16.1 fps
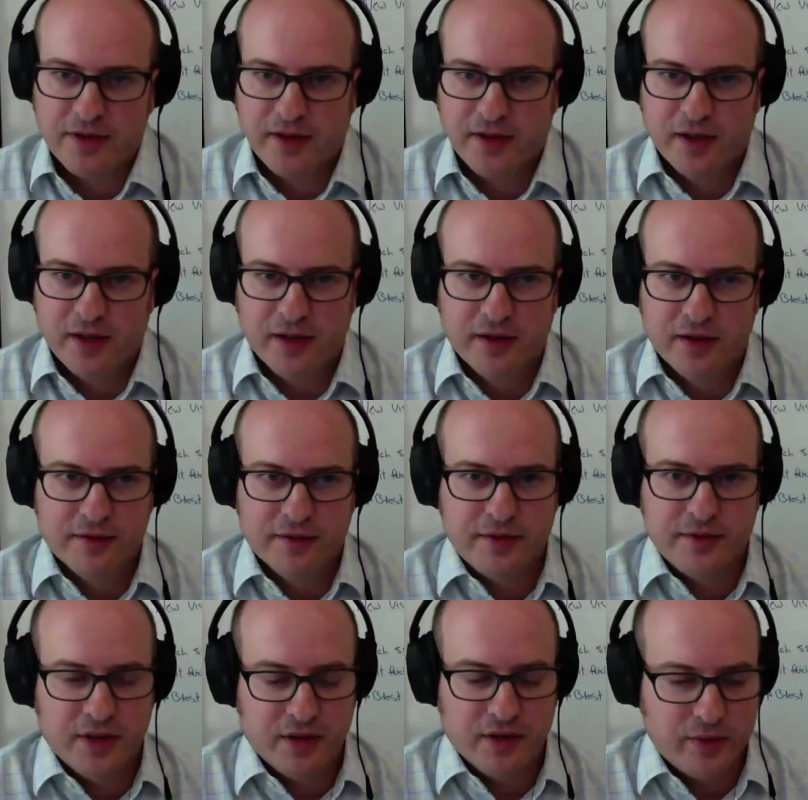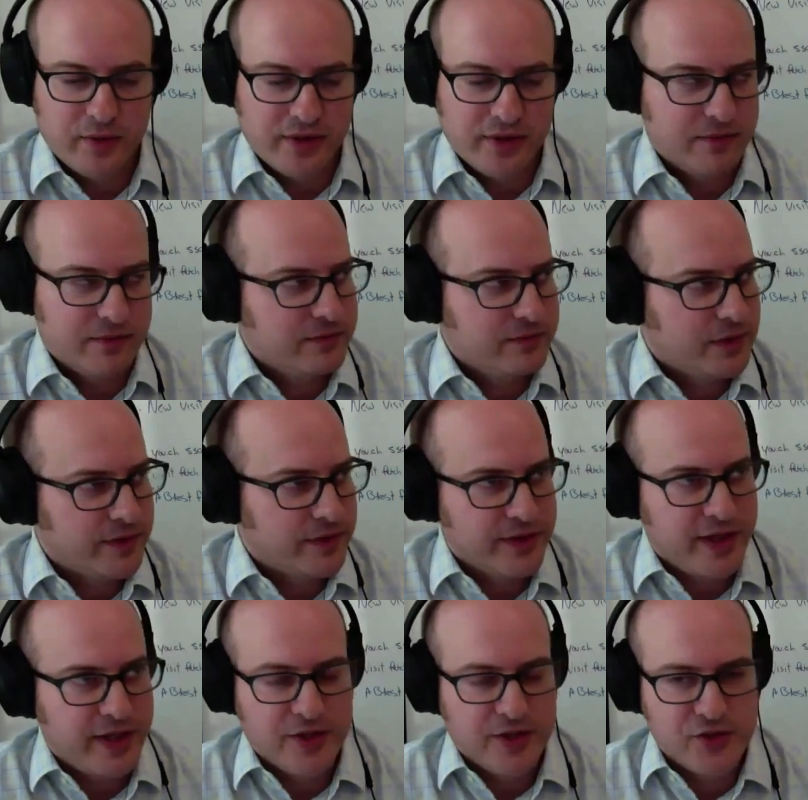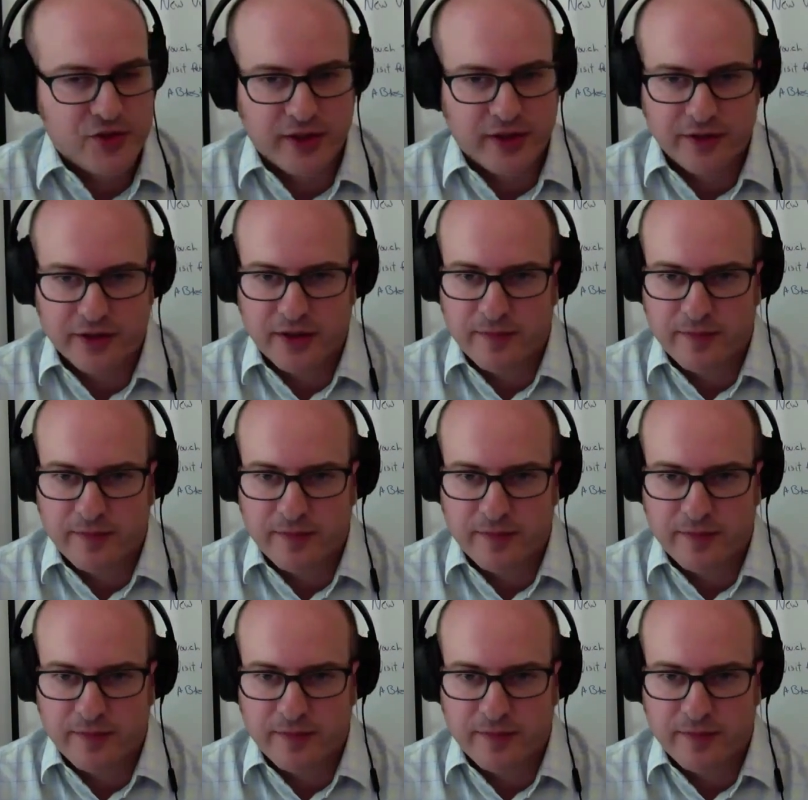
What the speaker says: We're in the Andrew Carnegie